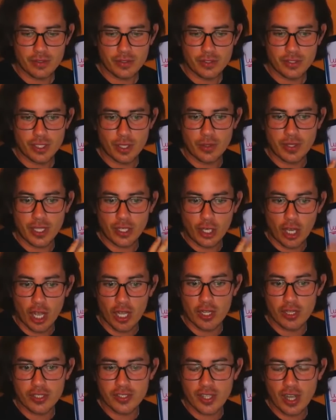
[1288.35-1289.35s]
So the
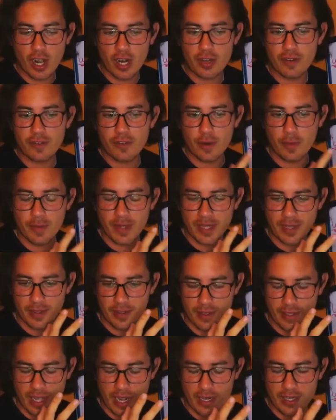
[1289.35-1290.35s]
colors are
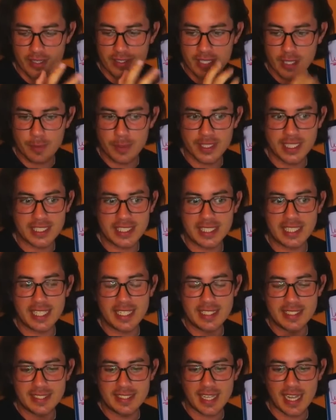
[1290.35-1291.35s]
interpreted
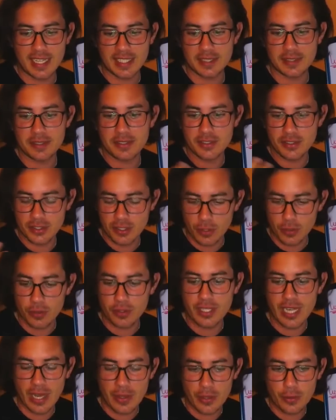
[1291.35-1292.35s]
inside. So
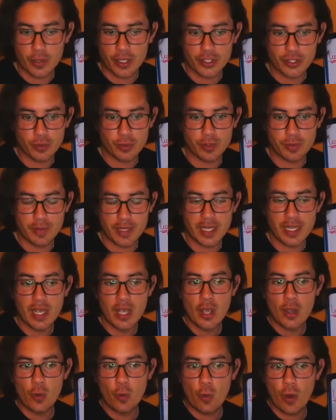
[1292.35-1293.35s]
now the question would
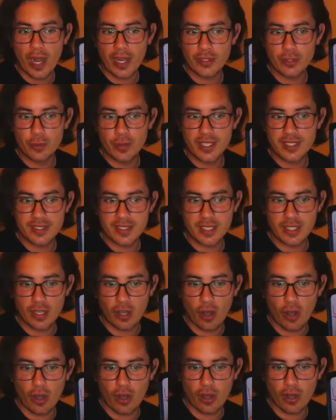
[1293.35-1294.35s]
be, why do we
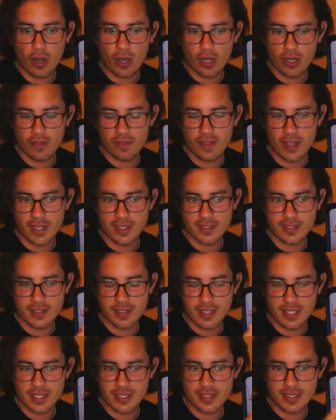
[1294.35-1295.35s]
see all of us
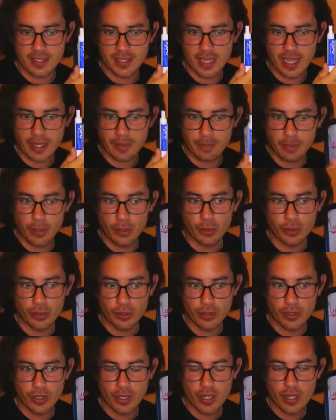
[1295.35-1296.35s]
this like
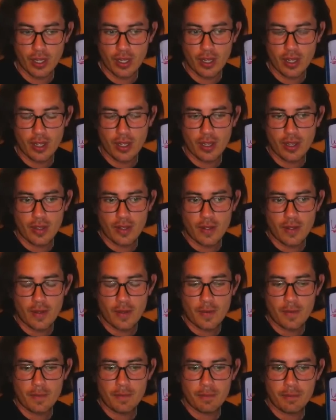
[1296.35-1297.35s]
blue?
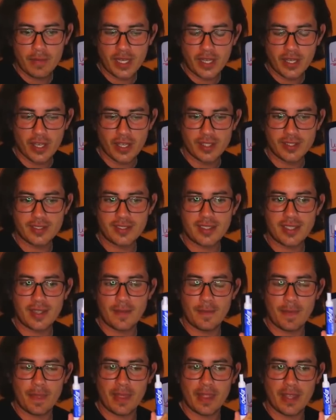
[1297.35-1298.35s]
Because
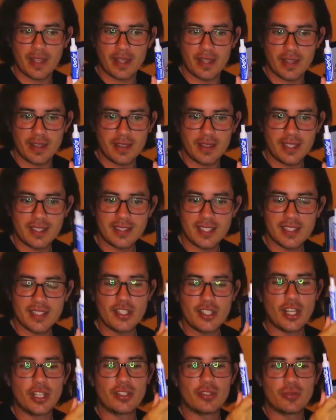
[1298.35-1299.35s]
this
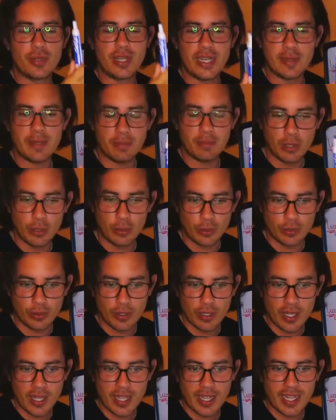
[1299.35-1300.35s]
is not really
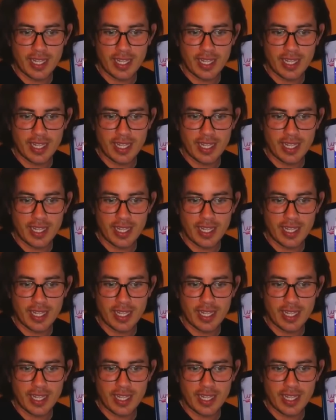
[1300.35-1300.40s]
blue.